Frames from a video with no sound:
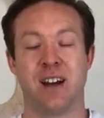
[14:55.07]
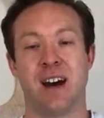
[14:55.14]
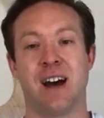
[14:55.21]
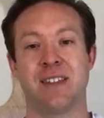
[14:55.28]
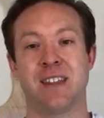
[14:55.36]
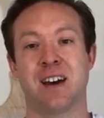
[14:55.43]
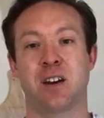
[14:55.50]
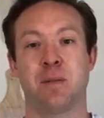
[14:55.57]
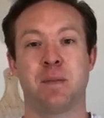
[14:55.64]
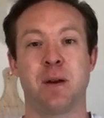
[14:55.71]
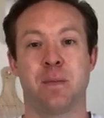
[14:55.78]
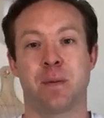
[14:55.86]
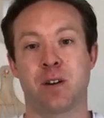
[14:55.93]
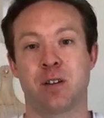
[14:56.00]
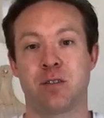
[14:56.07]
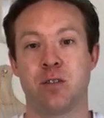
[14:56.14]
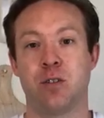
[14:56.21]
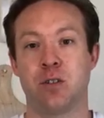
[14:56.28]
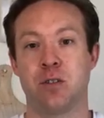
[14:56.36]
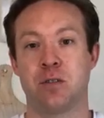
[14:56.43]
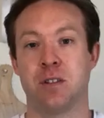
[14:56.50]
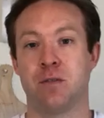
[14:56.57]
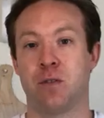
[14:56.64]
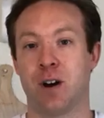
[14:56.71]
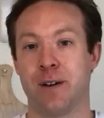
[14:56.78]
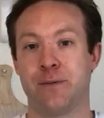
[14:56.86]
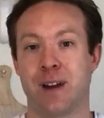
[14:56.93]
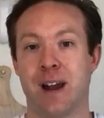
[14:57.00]
and that could be because you're not using the
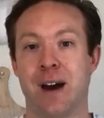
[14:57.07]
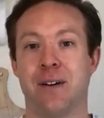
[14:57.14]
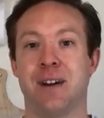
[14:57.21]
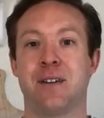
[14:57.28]
right flour.